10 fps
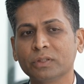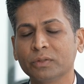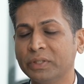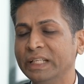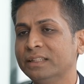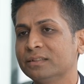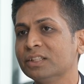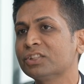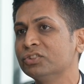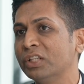REITs
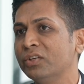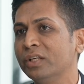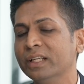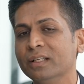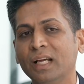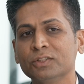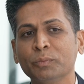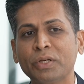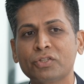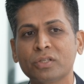just generally, as you
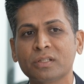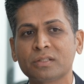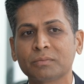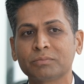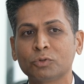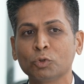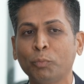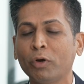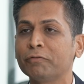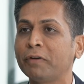mentioned, it's a
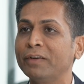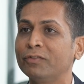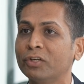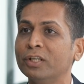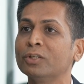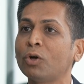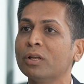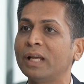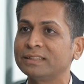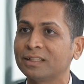$2.5 trillion
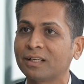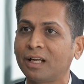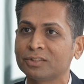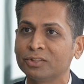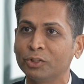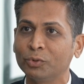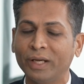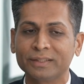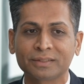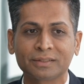asset class in the US.